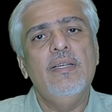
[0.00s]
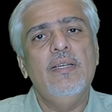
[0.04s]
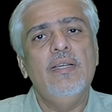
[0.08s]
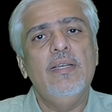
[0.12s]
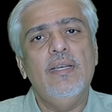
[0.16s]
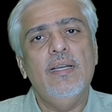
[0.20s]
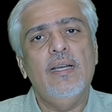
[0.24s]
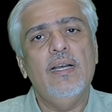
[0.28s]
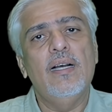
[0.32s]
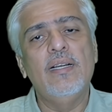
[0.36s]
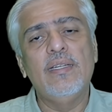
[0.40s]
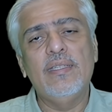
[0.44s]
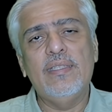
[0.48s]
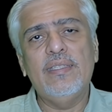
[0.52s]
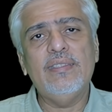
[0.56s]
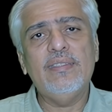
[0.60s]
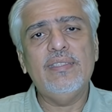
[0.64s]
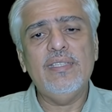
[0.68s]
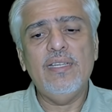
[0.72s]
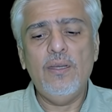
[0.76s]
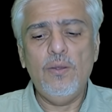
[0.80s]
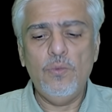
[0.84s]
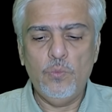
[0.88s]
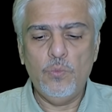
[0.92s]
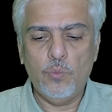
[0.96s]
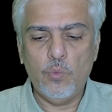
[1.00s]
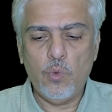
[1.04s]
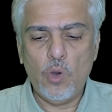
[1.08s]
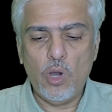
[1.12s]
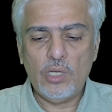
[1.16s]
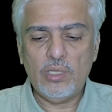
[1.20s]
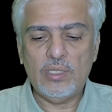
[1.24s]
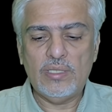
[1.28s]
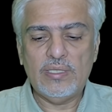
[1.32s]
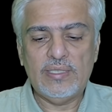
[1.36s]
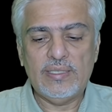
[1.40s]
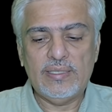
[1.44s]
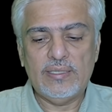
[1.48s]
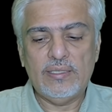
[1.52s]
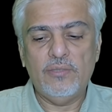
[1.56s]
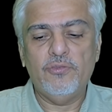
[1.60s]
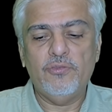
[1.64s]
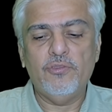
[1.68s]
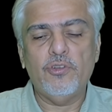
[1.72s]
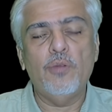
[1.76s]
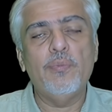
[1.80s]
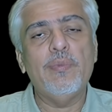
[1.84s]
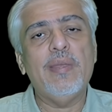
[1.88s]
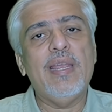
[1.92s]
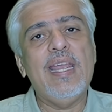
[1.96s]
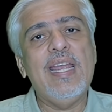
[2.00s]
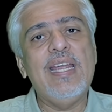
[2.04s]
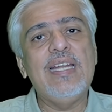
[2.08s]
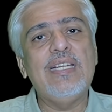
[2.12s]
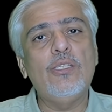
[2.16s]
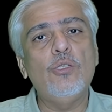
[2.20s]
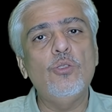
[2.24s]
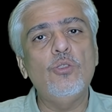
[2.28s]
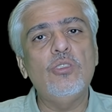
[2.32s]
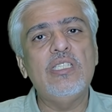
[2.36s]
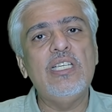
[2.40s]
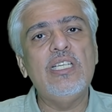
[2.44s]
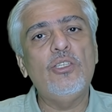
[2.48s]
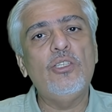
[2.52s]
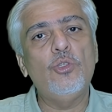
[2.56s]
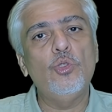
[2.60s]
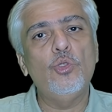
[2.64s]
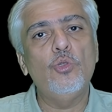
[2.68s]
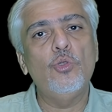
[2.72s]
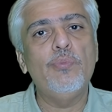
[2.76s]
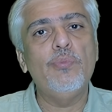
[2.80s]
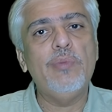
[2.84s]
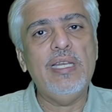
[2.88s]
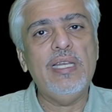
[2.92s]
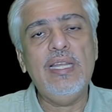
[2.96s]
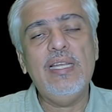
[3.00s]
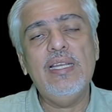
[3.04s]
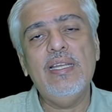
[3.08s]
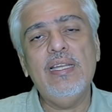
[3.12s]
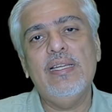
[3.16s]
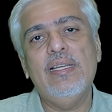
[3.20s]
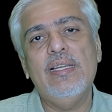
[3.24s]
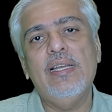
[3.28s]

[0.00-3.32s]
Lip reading: Ankita walks from A to C through B.